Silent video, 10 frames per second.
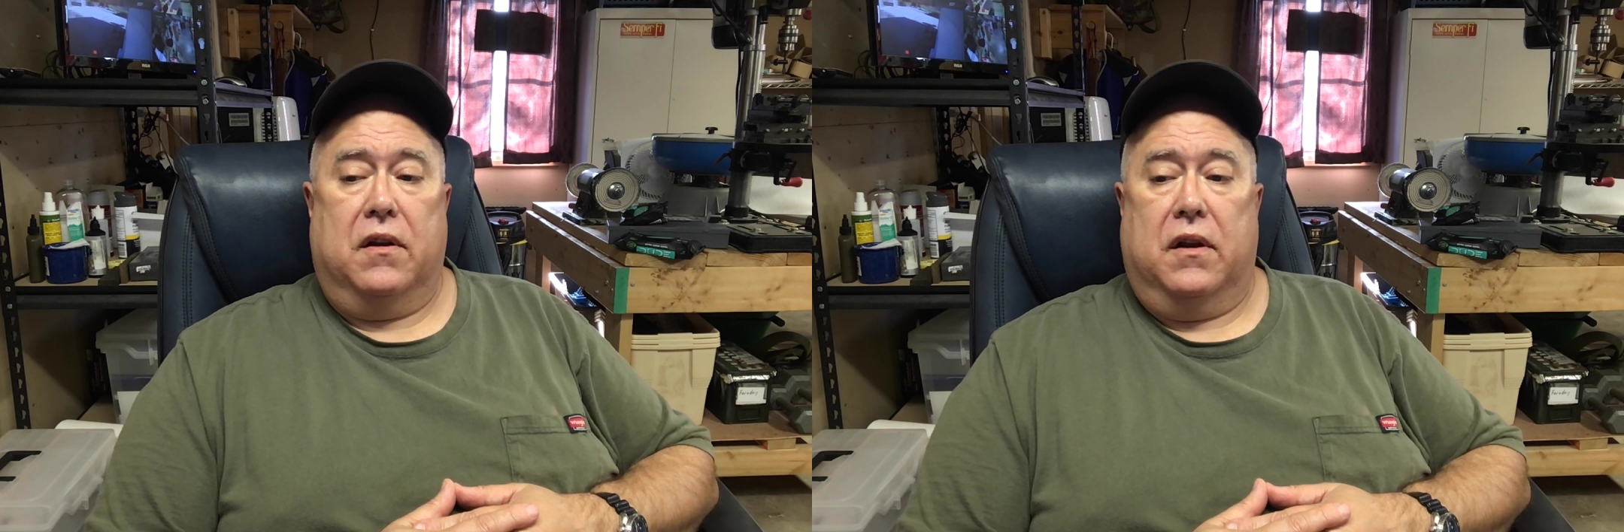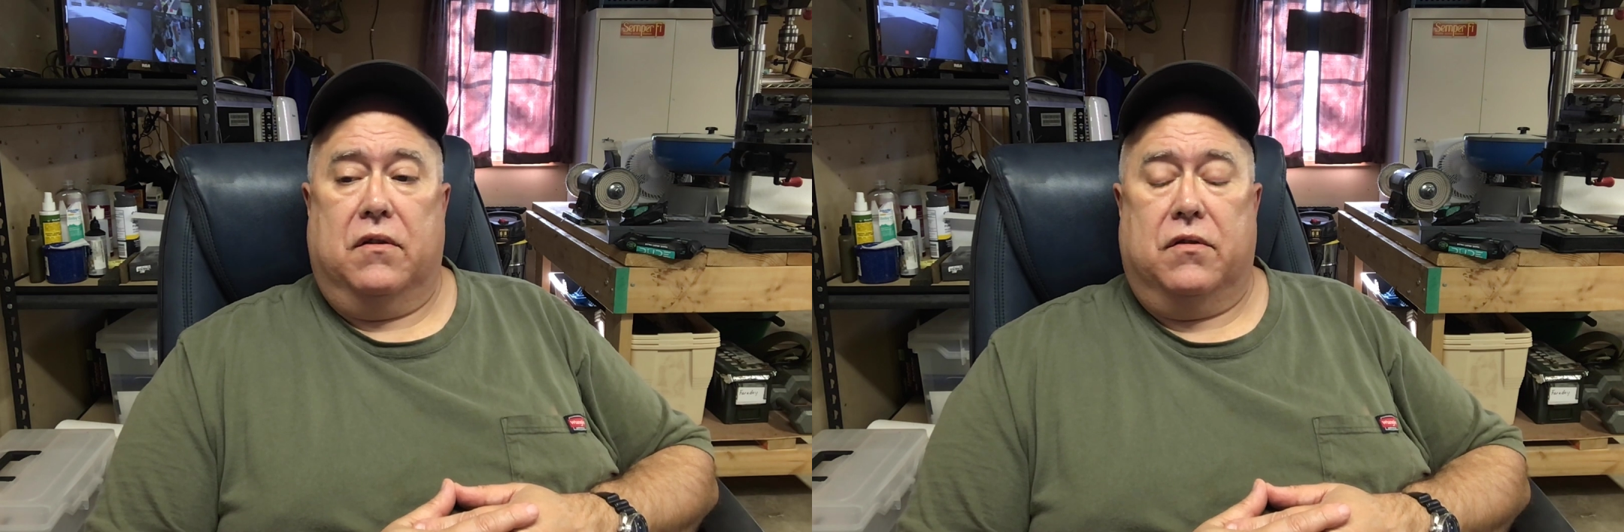
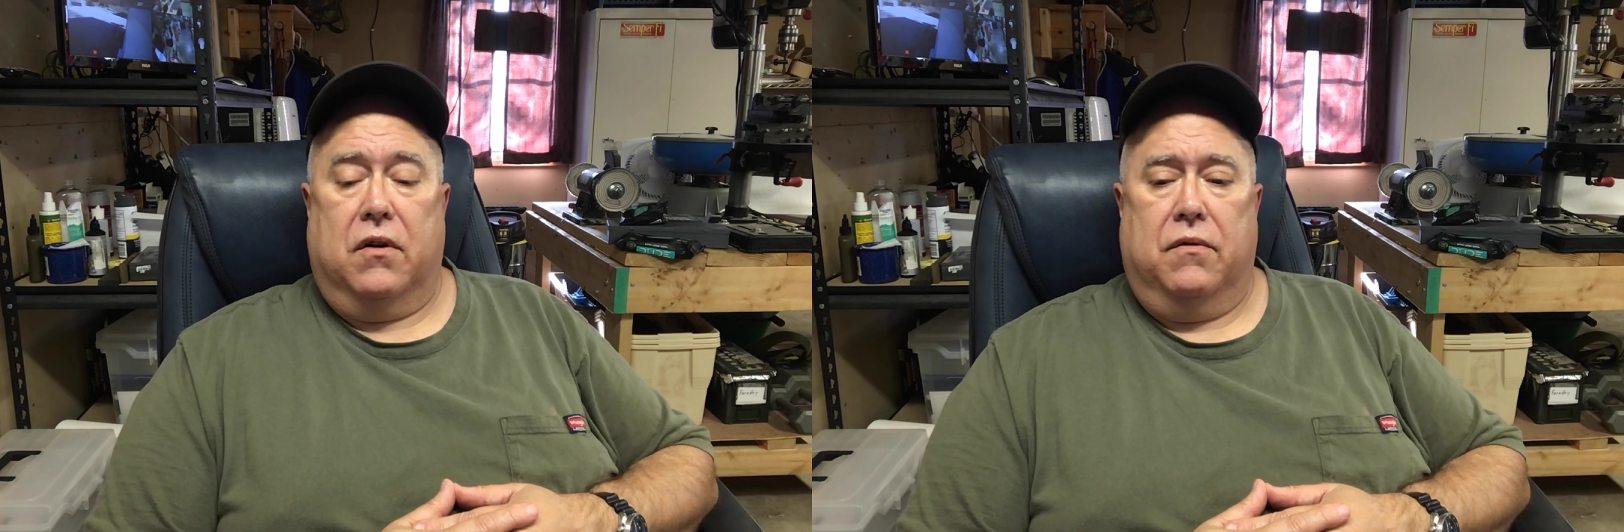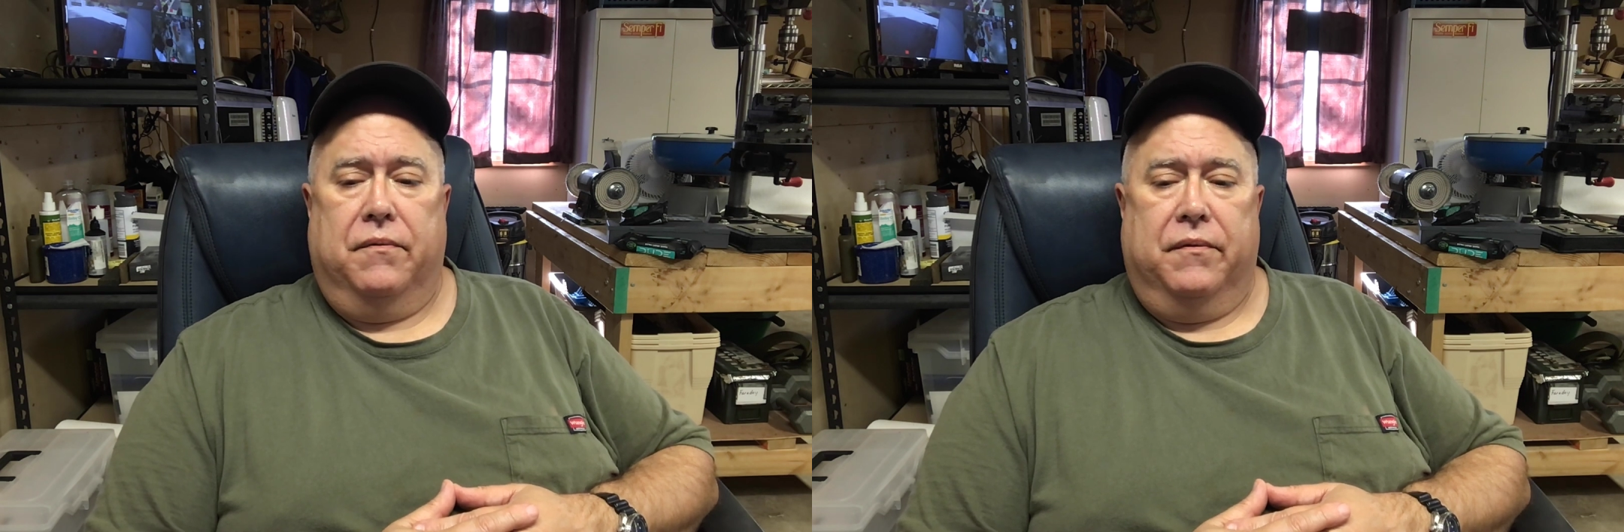And
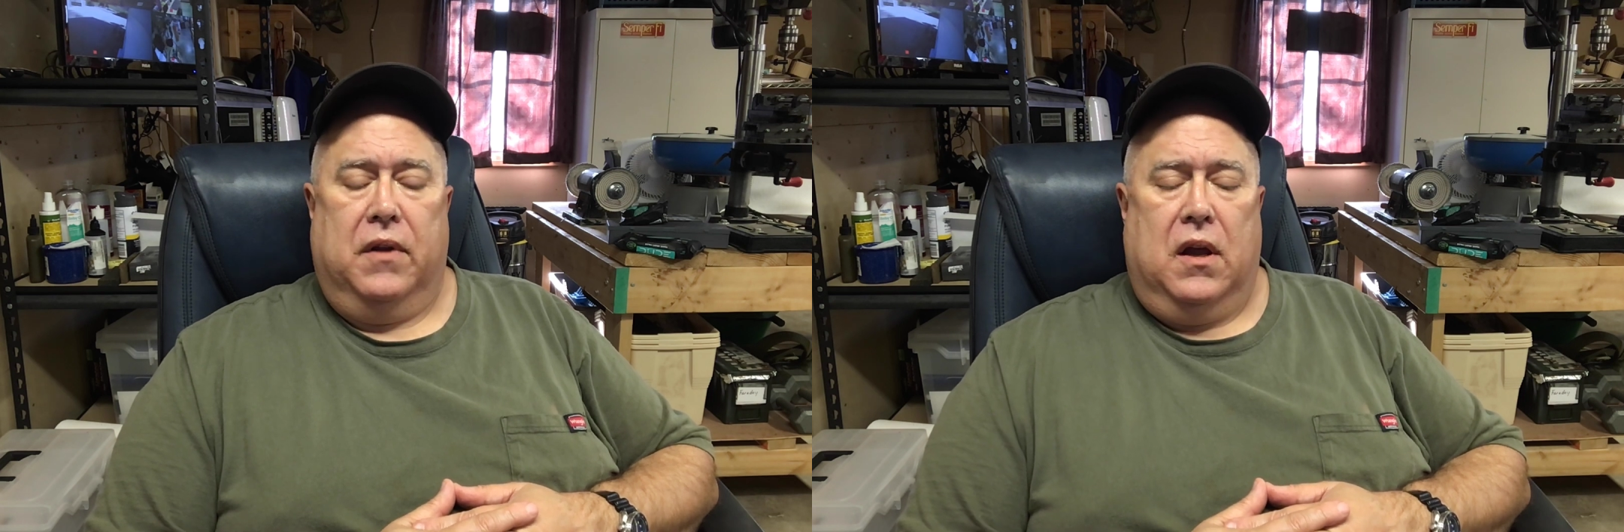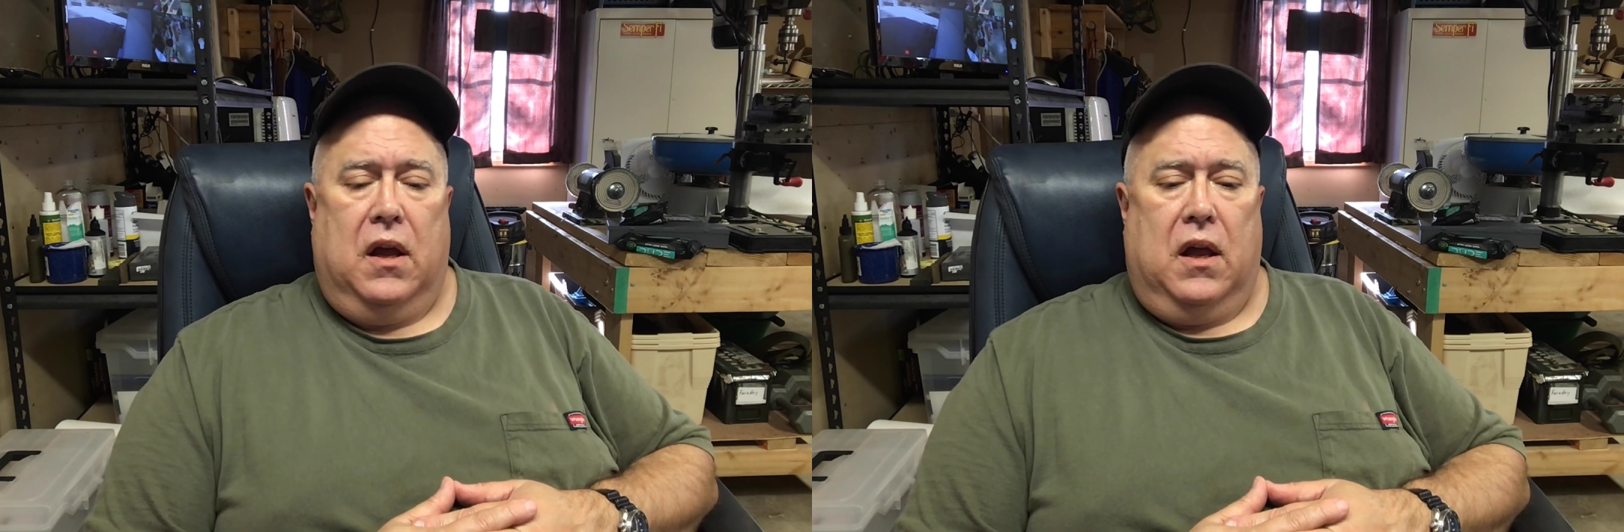so,
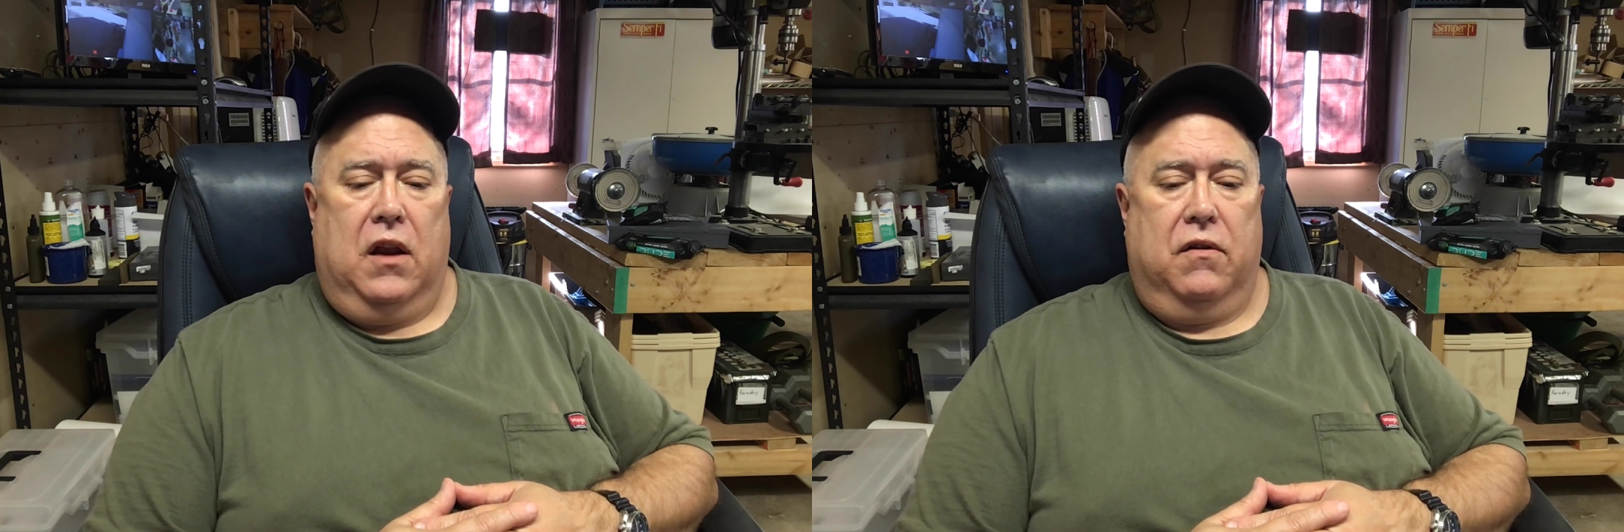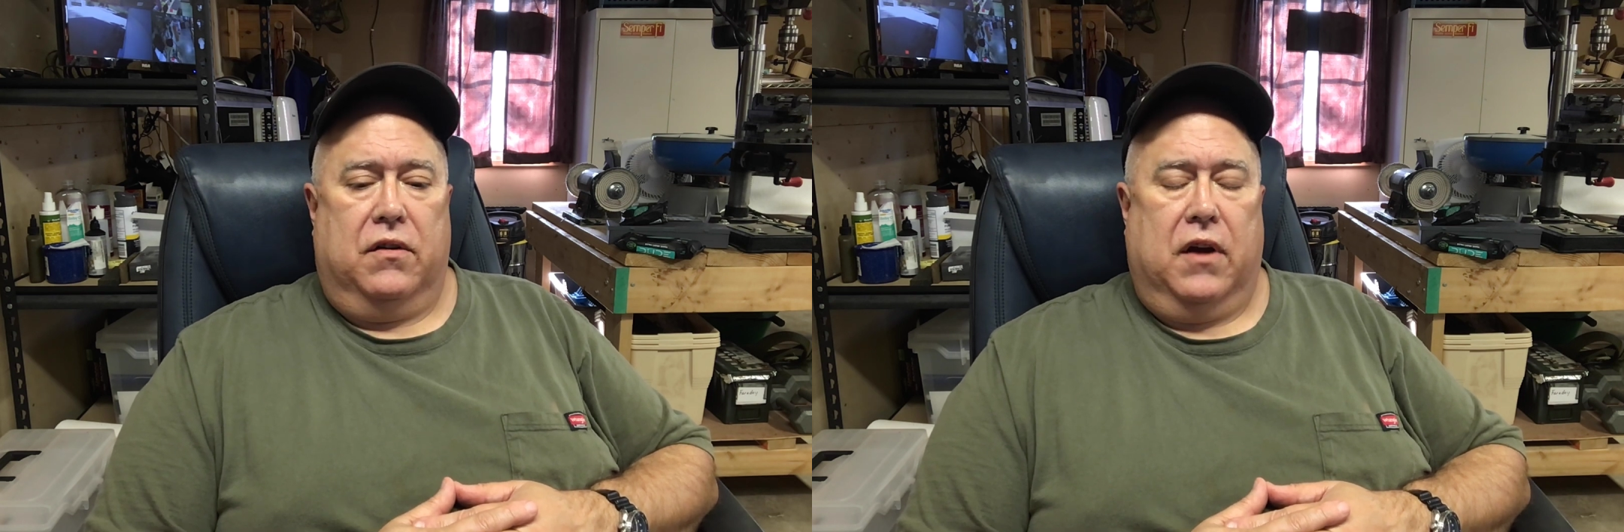anyways,